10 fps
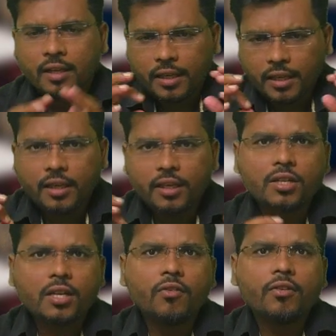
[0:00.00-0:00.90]
Each and
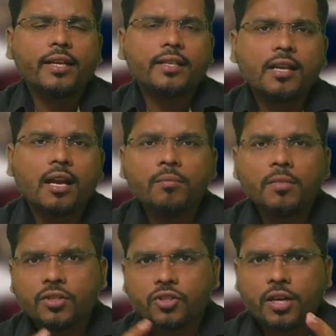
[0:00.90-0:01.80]
every exam,
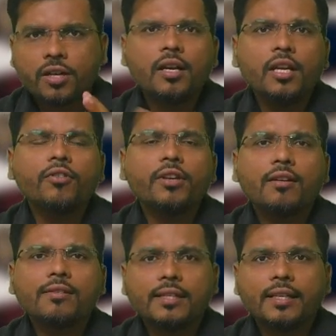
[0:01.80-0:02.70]
generally we have
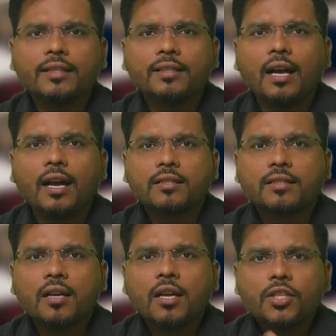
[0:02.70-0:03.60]
seen that
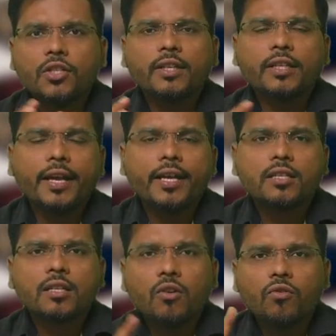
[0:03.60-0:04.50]
you will get
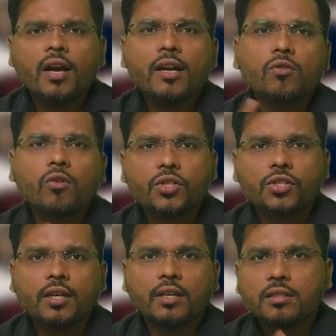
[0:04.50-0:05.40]
one
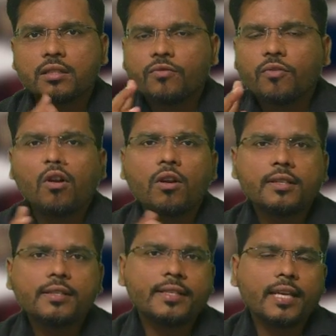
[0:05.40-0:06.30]
questions for
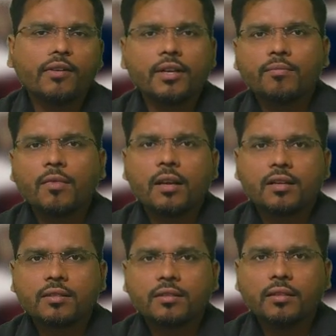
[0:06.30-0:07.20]
7 mark,
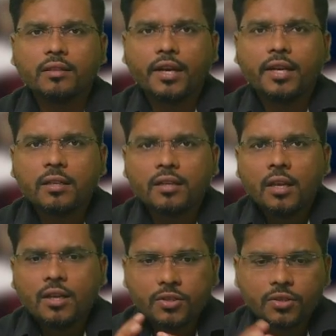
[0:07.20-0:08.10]
right?
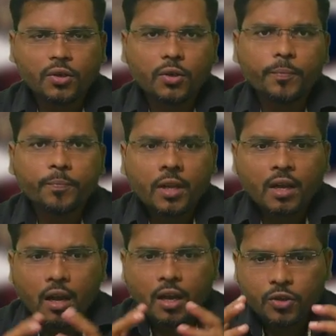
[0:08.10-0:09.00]
So
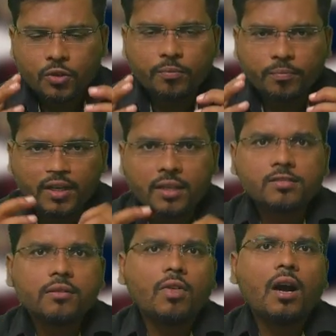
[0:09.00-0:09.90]
you must
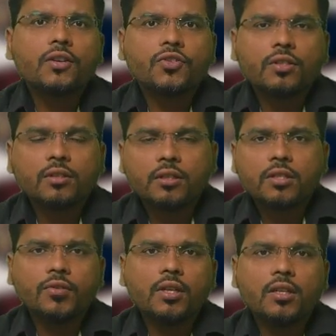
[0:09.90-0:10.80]
watch this
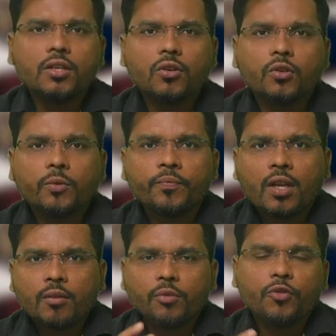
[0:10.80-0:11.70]
video
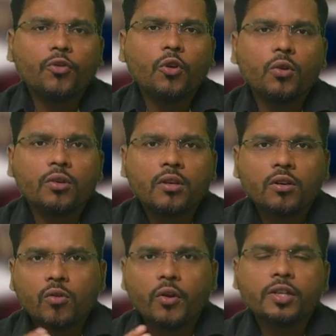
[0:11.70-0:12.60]
before
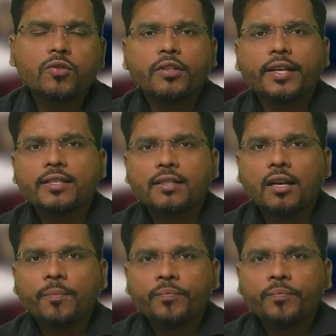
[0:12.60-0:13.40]
going to the exam.